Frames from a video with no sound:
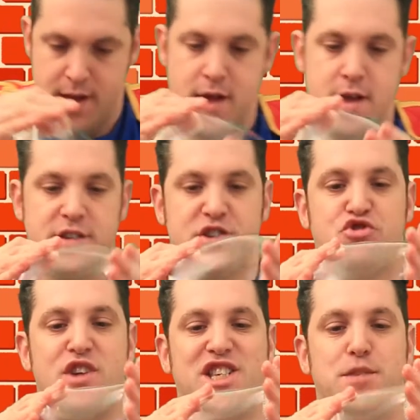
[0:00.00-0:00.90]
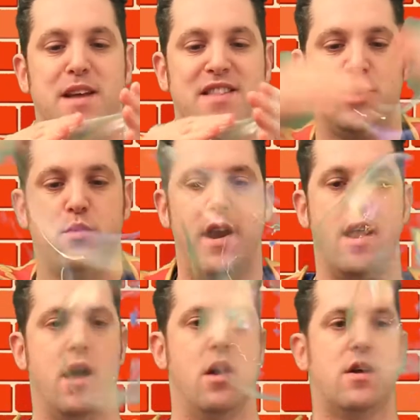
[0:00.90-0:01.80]
Let's try and split this one.
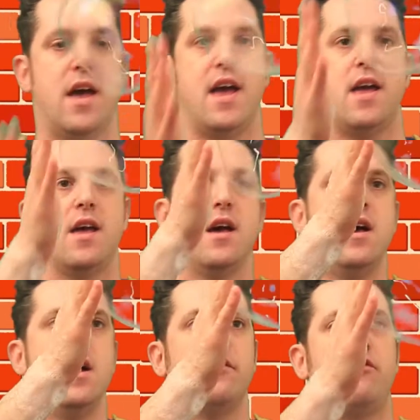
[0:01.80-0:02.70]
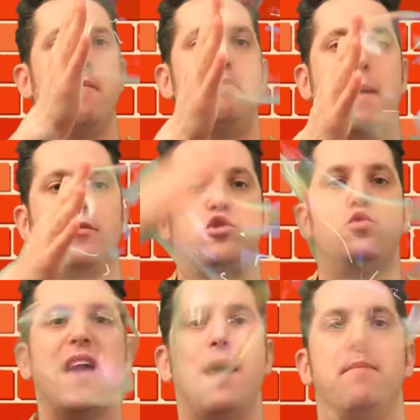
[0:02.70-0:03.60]
Okay. From bubbles you
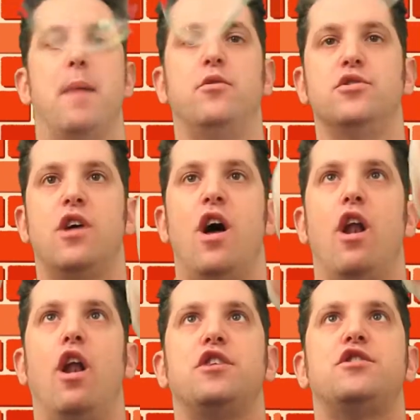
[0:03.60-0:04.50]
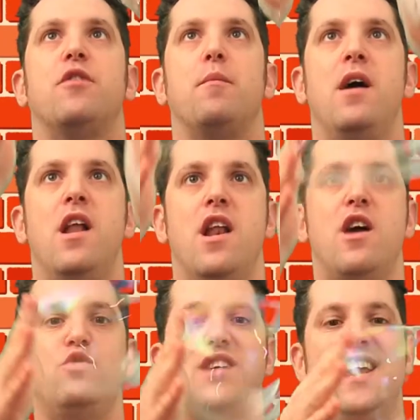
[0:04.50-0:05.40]
get bubbles, lots of them.
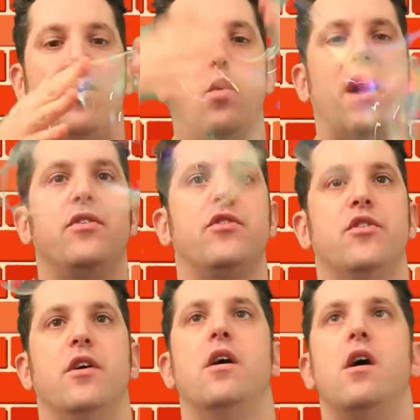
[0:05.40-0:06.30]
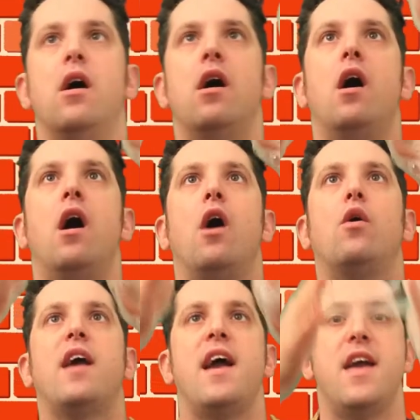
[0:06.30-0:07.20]
Loads of little ones.
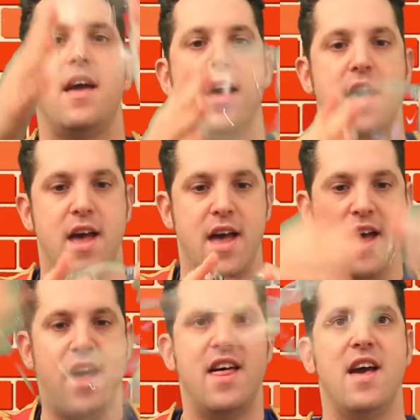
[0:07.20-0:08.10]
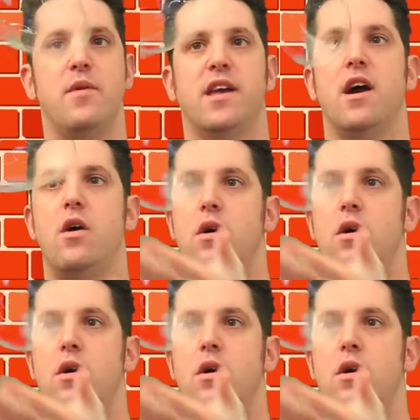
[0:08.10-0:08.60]
Okay, there we go.